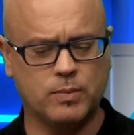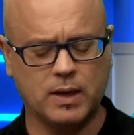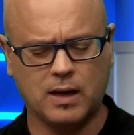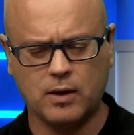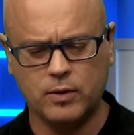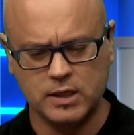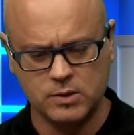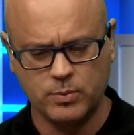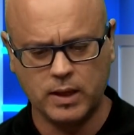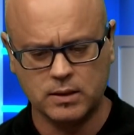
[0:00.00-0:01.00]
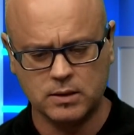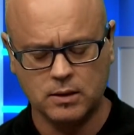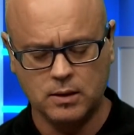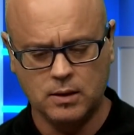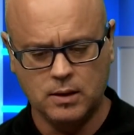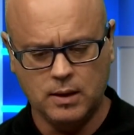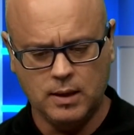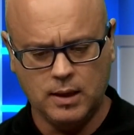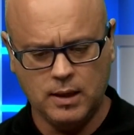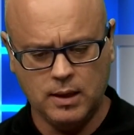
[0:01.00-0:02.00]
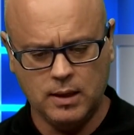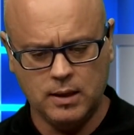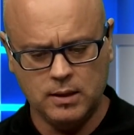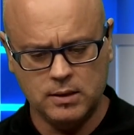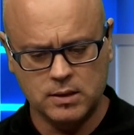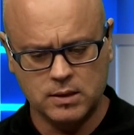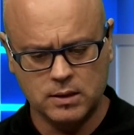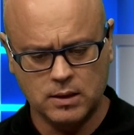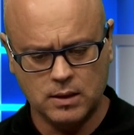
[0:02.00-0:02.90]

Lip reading: but I respect, is